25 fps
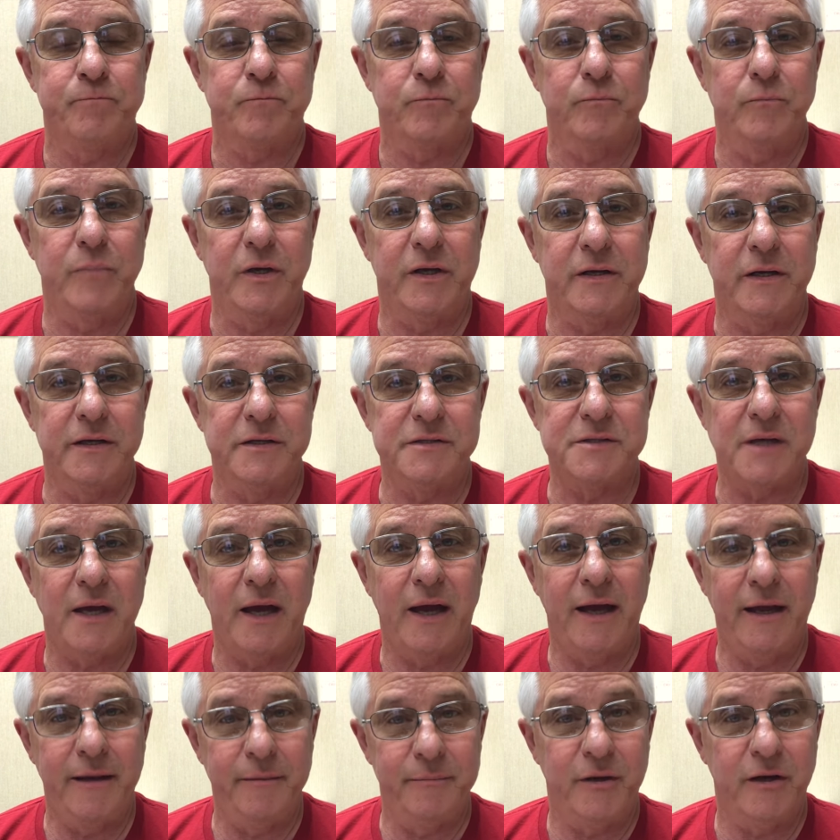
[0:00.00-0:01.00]
because
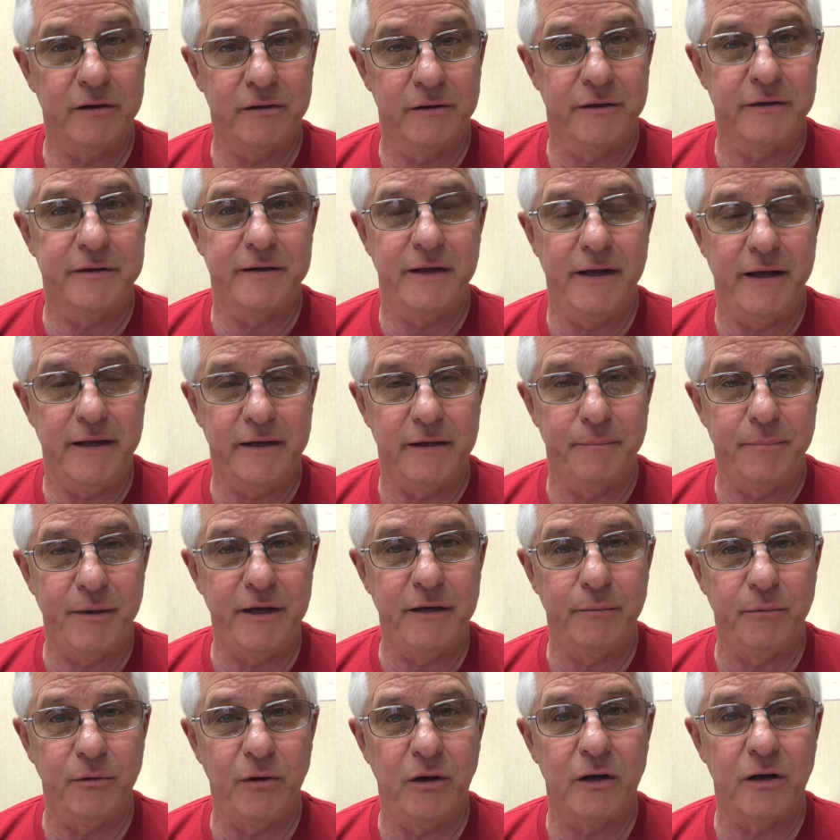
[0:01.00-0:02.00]
I am not going to take a
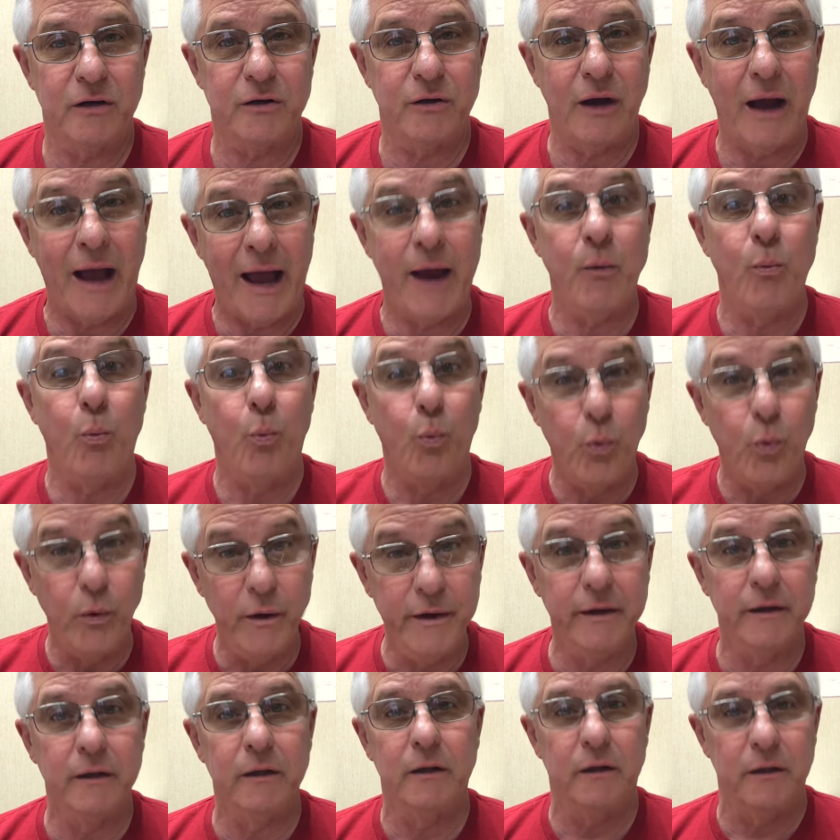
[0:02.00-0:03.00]
beta blocker. I
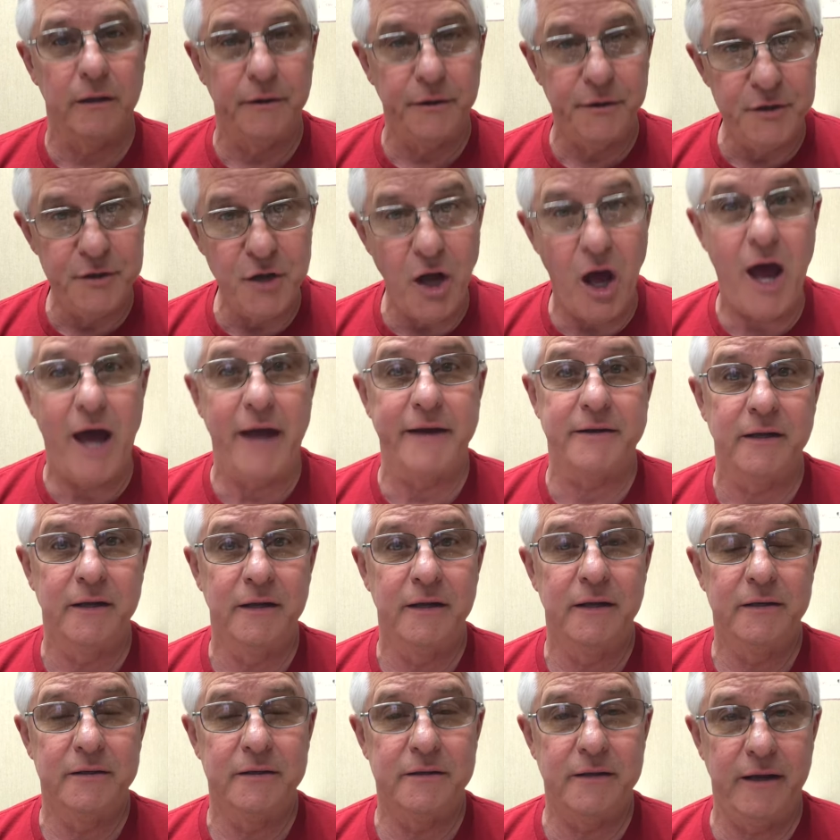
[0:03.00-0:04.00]
will not
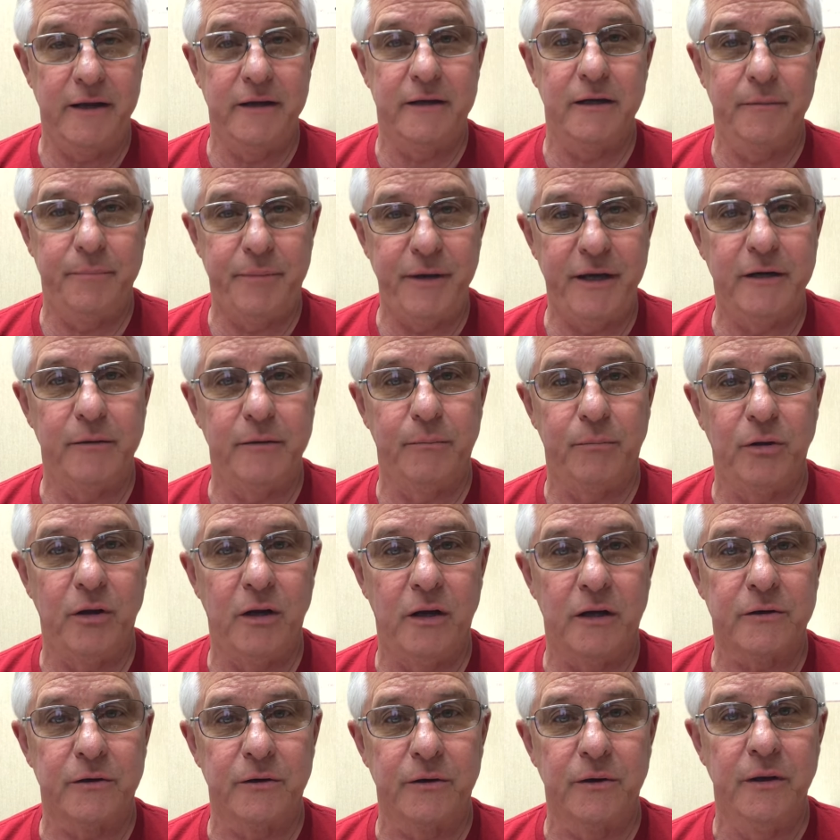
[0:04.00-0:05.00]
take a beta
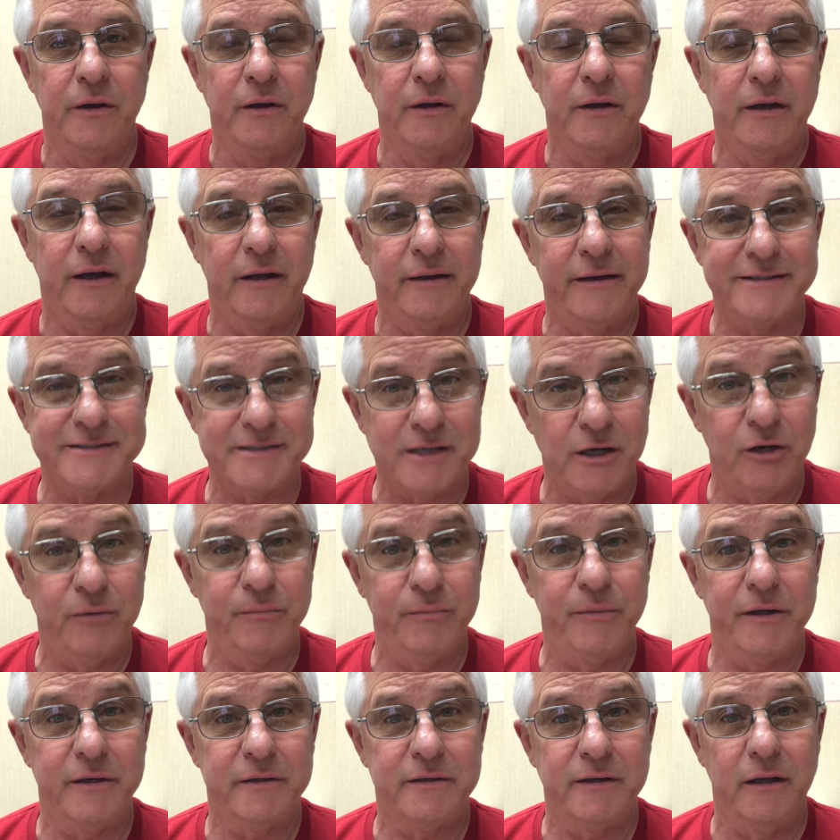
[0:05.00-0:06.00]
blocker, and that's how I'm
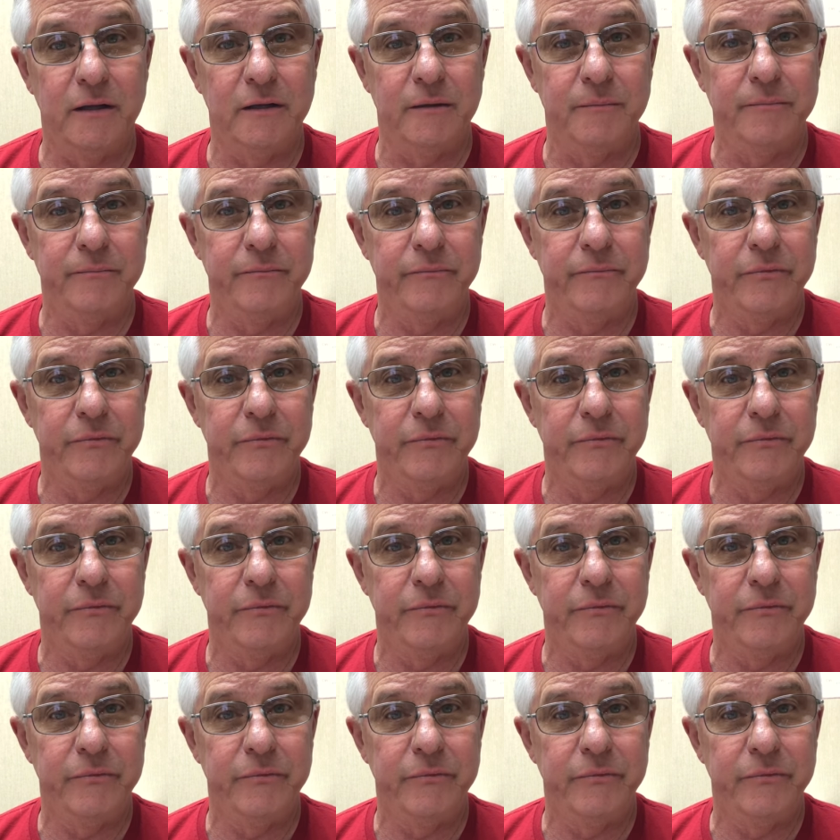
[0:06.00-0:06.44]
going to tell them.